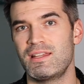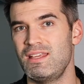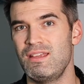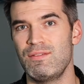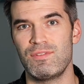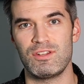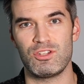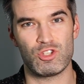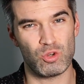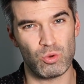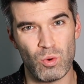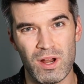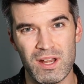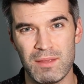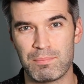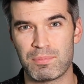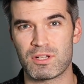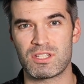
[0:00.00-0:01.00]
even
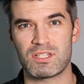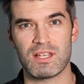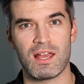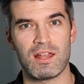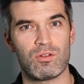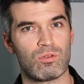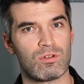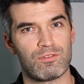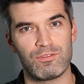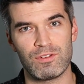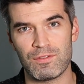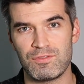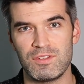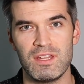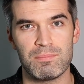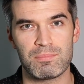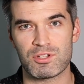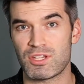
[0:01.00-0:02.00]
20% or
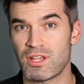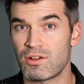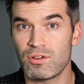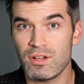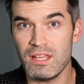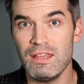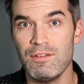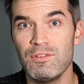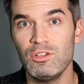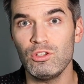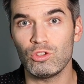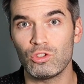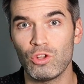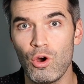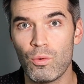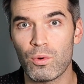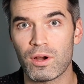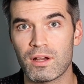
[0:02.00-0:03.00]
15% or even
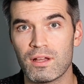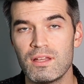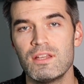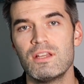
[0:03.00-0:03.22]
lower.